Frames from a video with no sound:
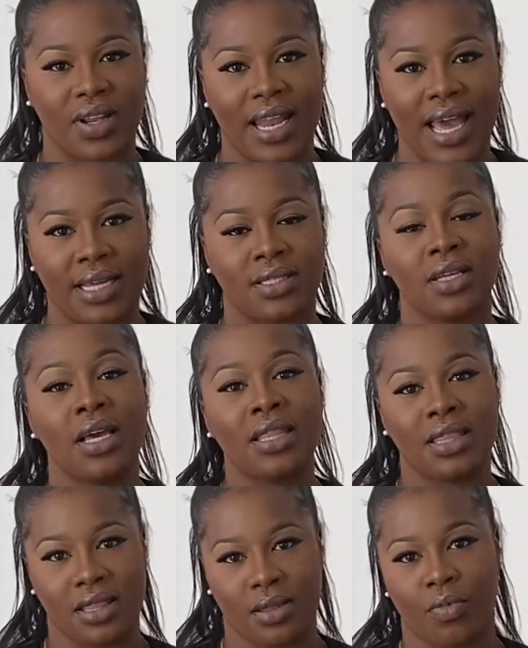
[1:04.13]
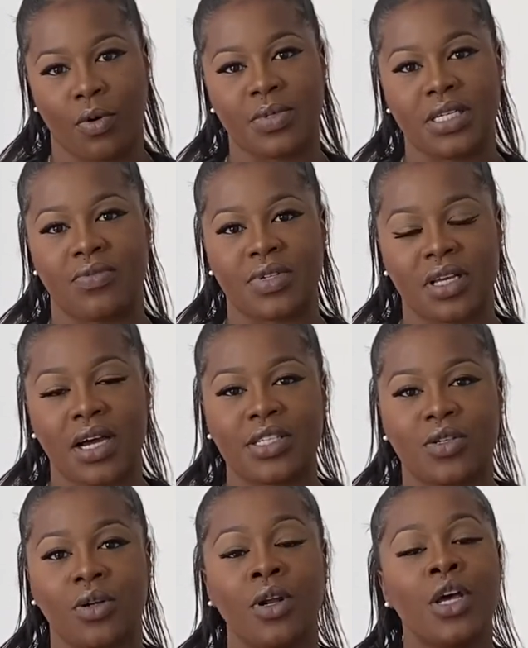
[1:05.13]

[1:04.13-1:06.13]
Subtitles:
land that the property resides on.